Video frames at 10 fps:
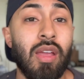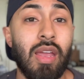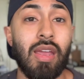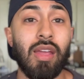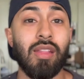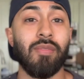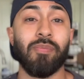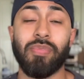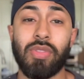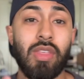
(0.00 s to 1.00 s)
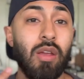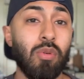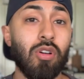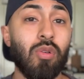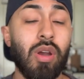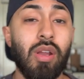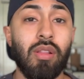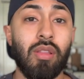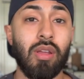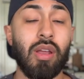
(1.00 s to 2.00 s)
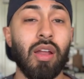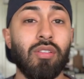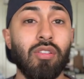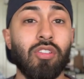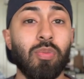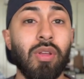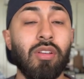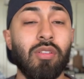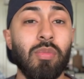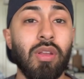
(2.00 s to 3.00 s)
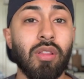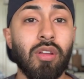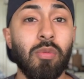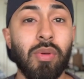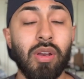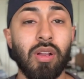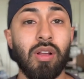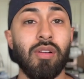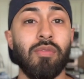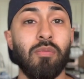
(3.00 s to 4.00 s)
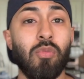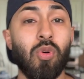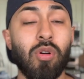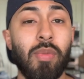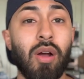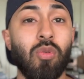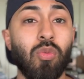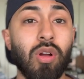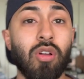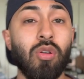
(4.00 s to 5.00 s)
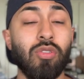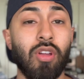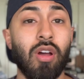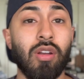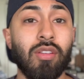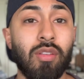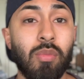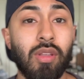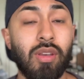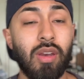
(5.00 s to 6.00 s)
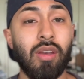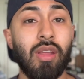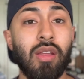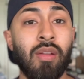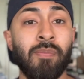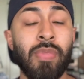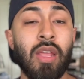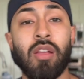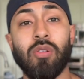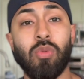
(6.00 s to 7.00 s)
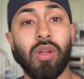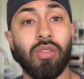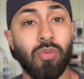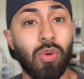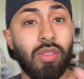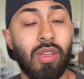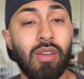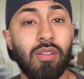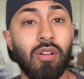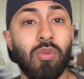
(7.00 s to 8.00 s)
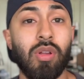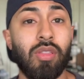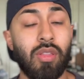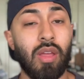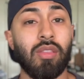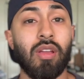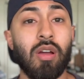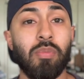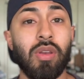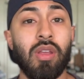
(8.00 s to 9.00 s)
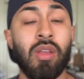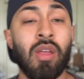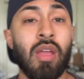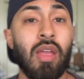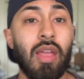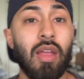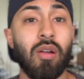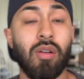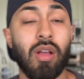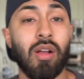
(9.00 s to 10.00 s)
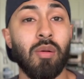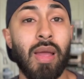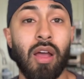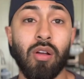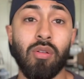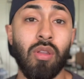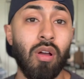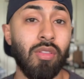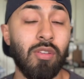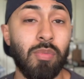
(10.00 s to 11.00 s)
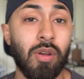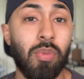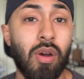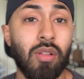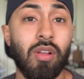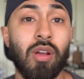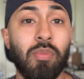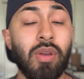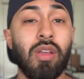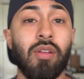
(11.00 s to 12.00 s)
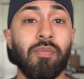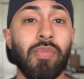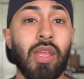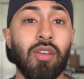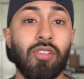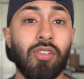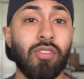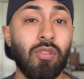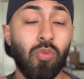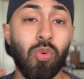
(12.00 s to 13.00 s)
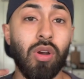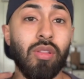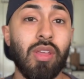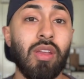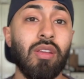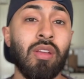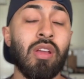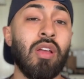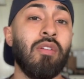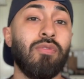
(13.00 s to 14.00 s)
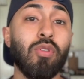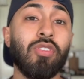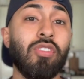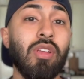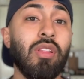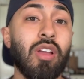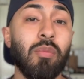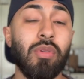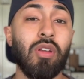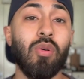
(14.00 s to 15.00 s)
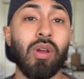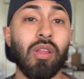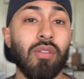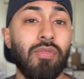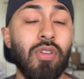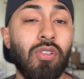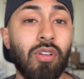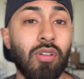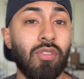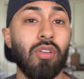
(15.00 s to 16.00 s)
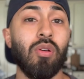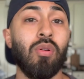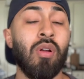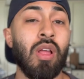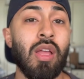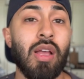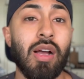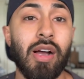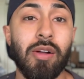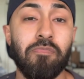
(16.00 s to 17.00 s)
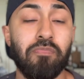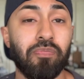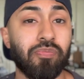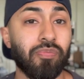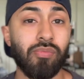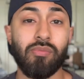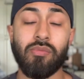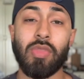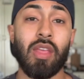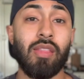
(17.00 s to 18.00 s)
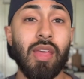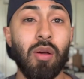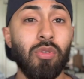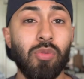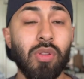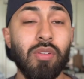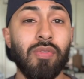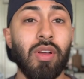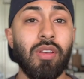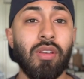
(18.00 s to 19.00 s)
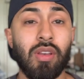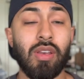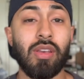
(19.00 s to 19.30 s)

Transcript: And they were great. They got to explain to me a little bit uh, more about what goes on and some of the day-to-day with what they deal with at the company, and um, how long they've been a part of the company, and just where they foresee the company going in the future. So um, that was really fun.